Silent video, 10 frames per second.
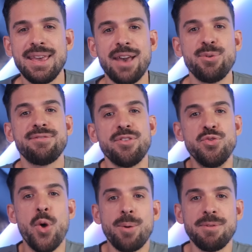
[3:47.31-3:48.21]
And with
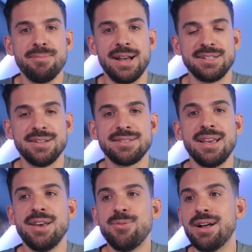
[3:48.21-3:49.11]
normal measures,
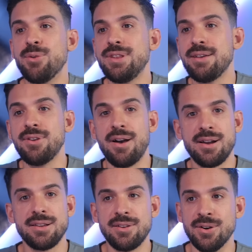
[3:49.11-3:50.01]
well, I would have to
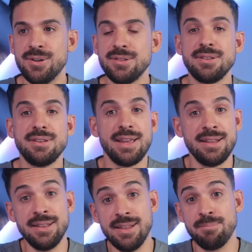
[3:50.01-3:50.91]
hard code
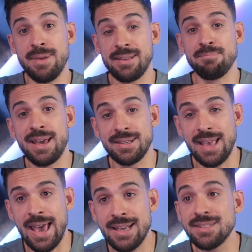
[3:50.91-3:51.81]
in this maxx
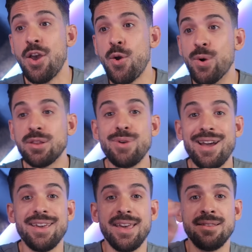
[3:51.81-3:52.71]
what we
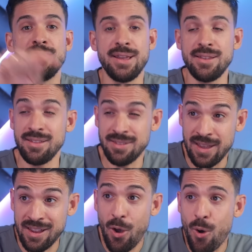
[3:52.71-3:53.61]
are
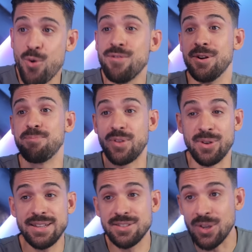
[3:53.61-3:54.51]
iterating over, right?